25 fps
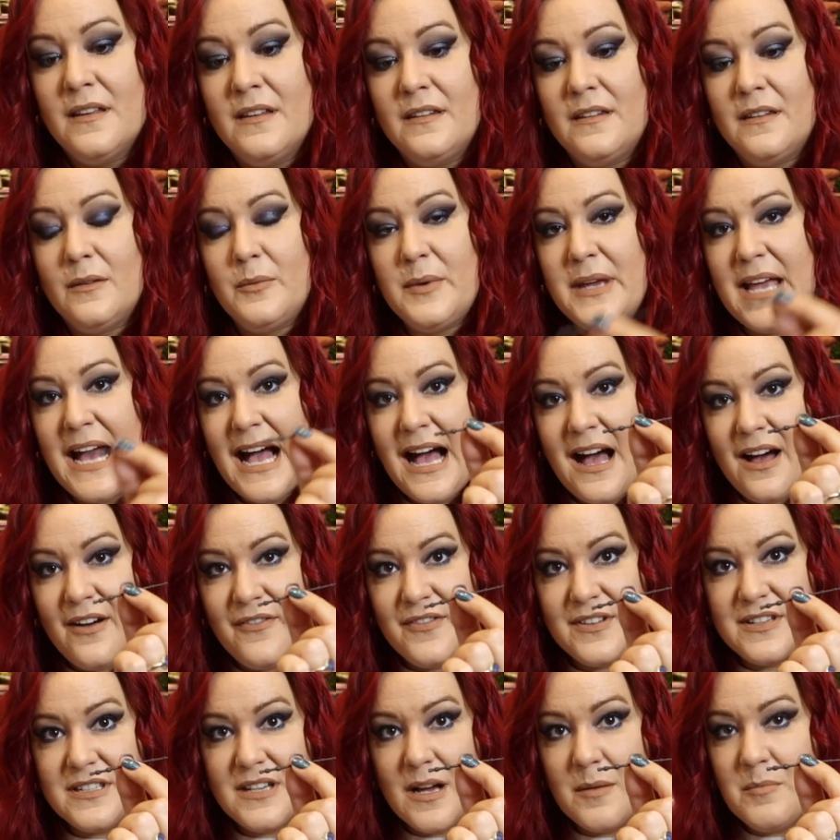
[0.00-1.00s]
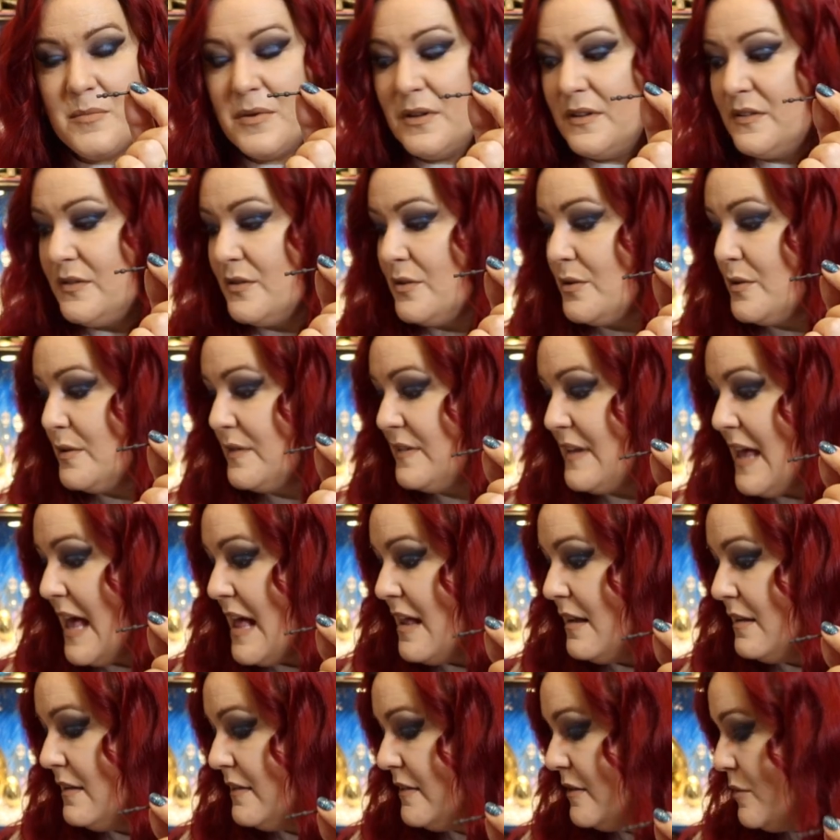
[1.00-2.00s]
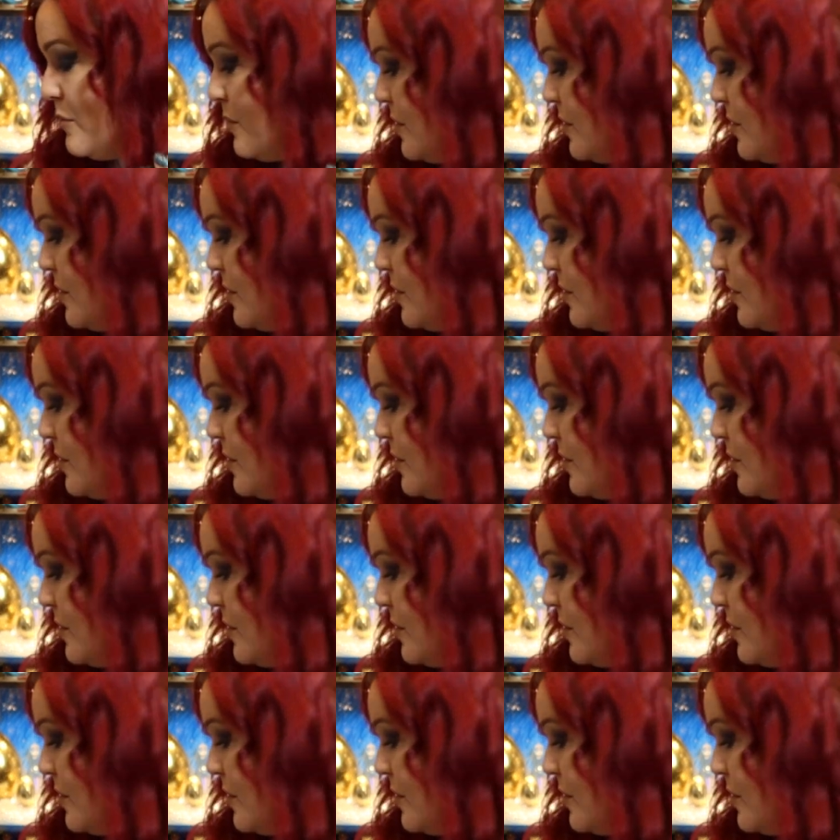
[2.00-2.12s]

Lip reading: So we have Dumbledore's Elder